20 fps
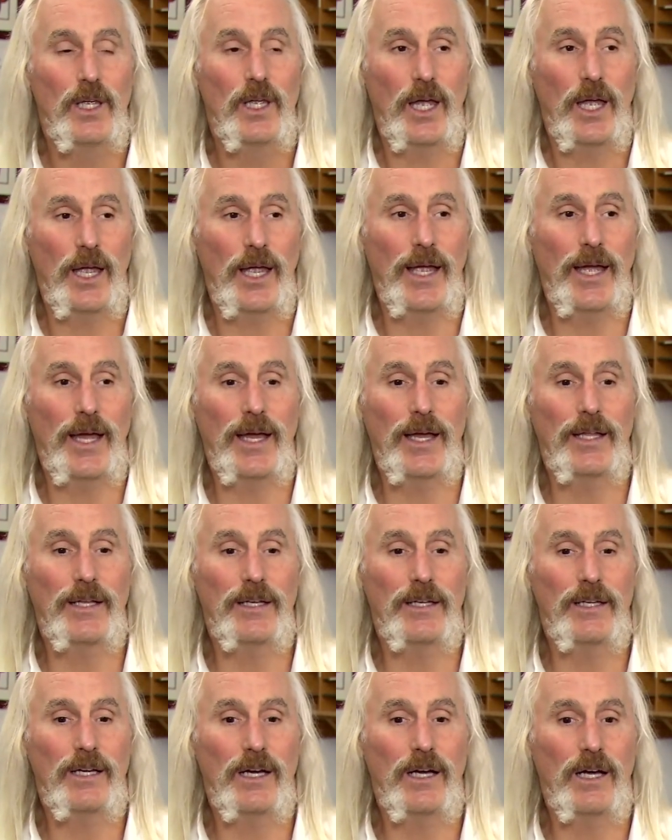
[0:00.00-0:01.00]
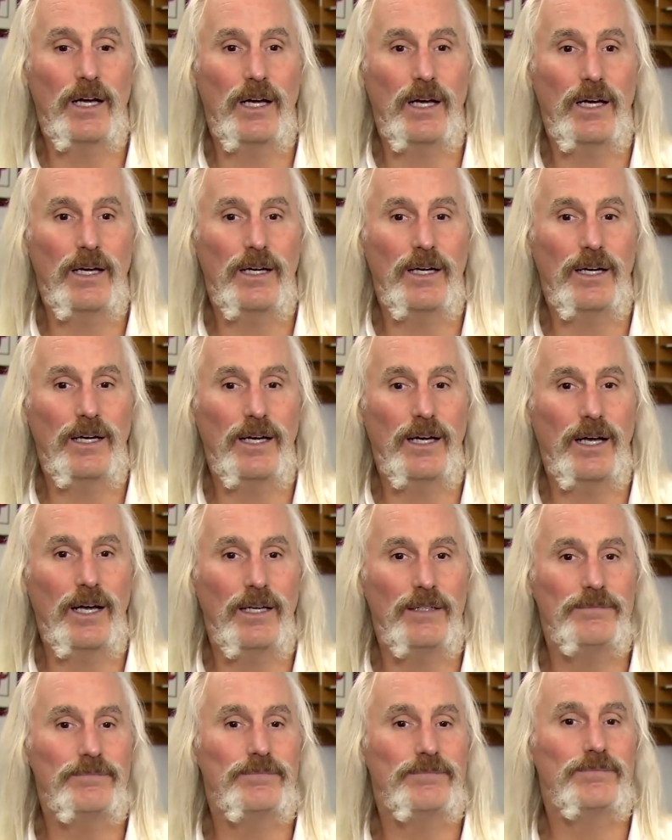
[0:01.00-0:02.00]
And I
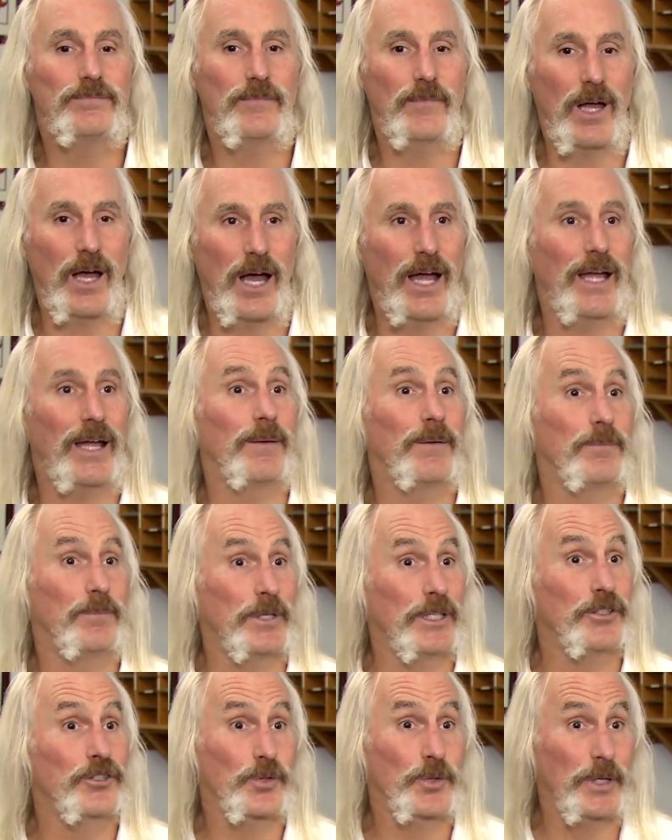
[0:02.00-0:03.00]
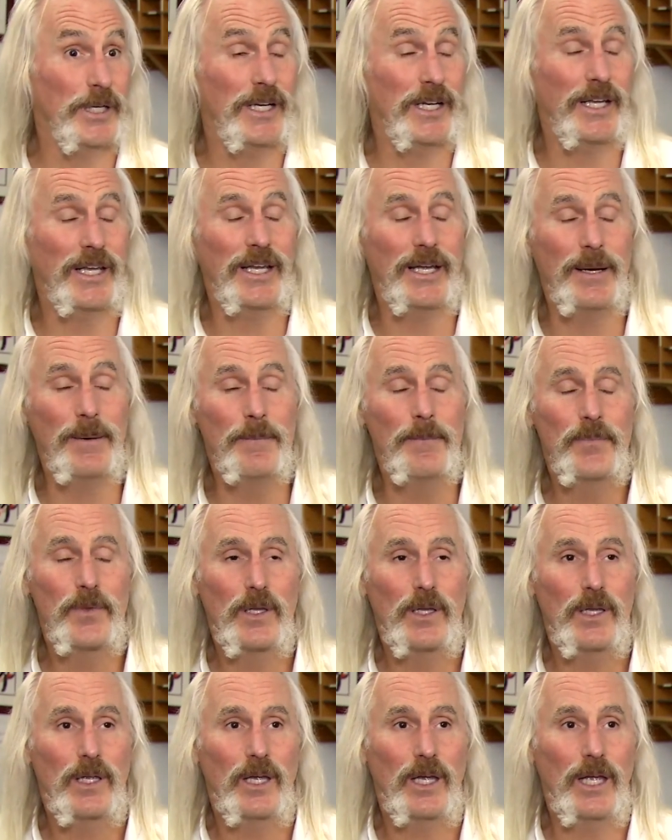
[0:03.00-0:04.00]
had been treating him,
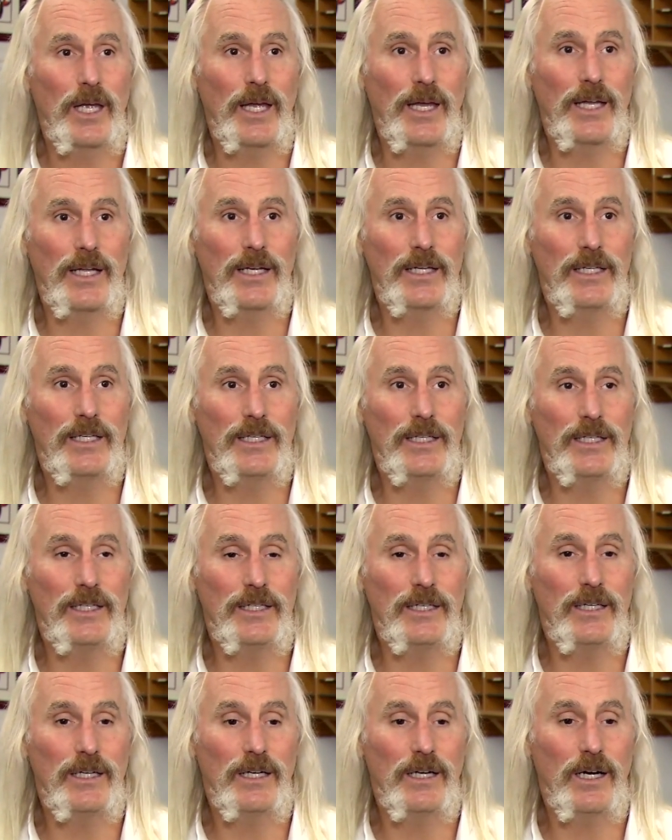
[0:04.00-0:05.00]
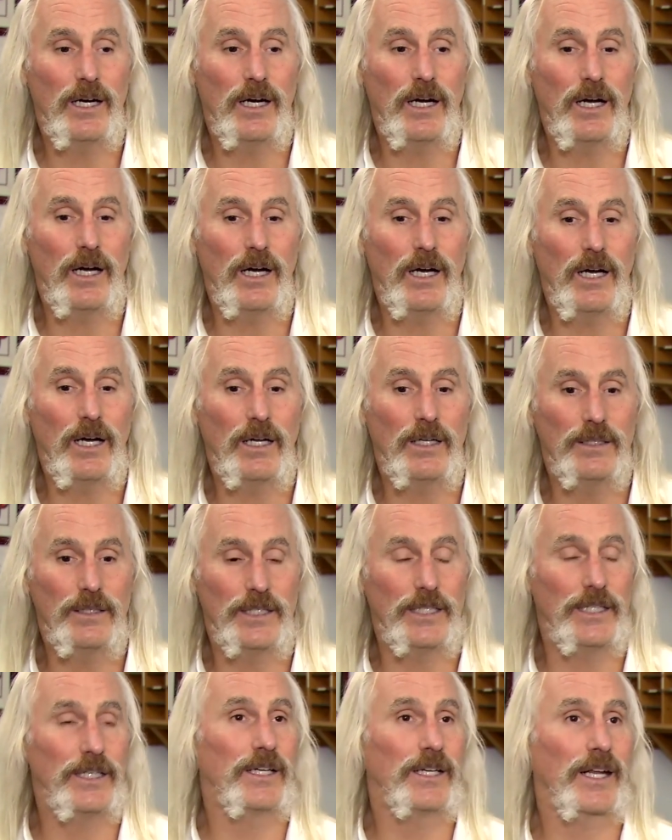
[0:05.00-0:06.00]
and he
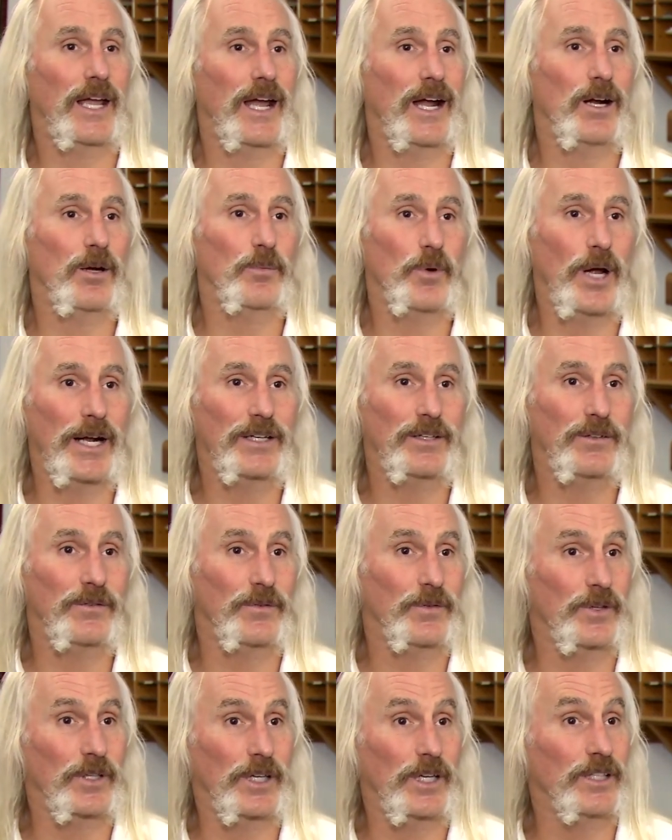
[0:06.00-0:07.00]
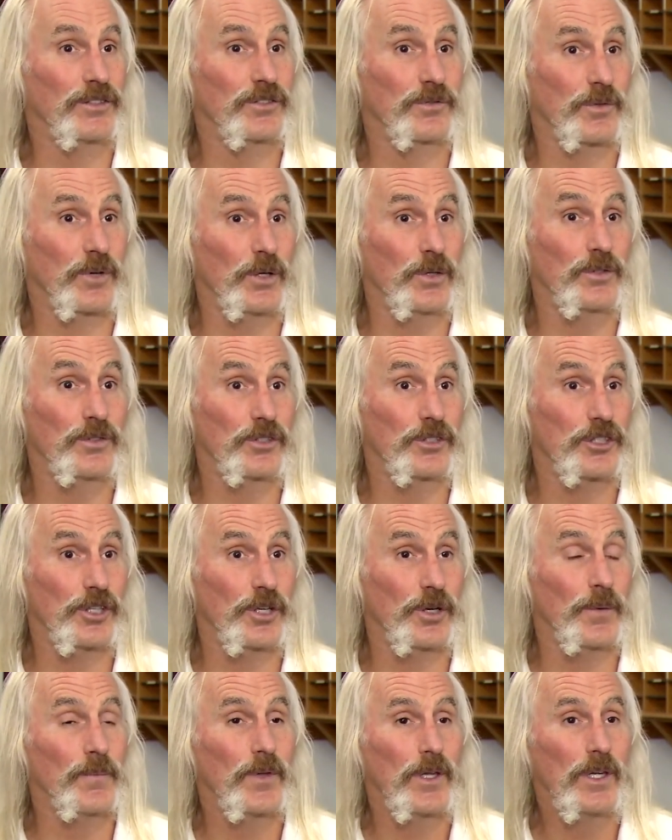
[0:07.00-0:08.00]
needed a chiropractor for the Guns N' Roses
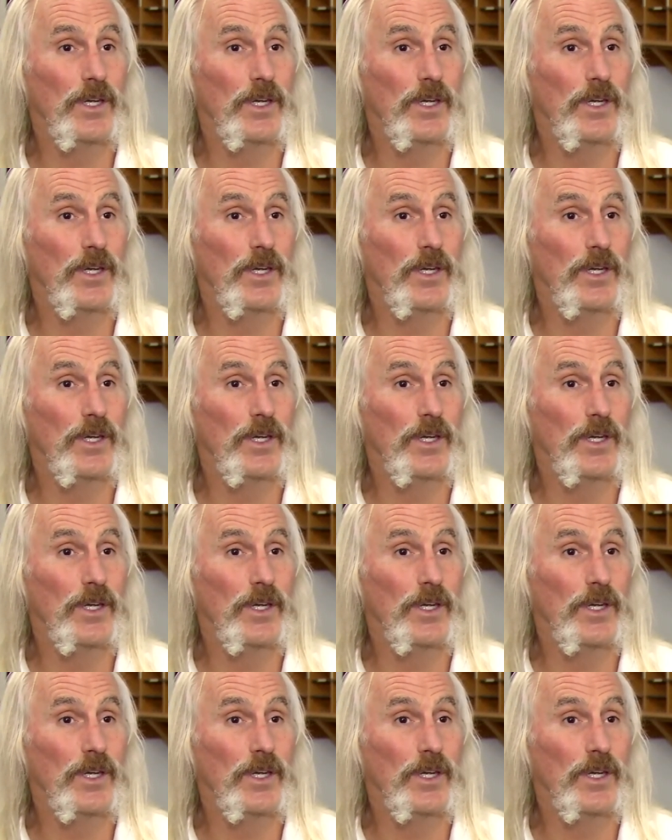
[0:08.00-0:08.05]
show.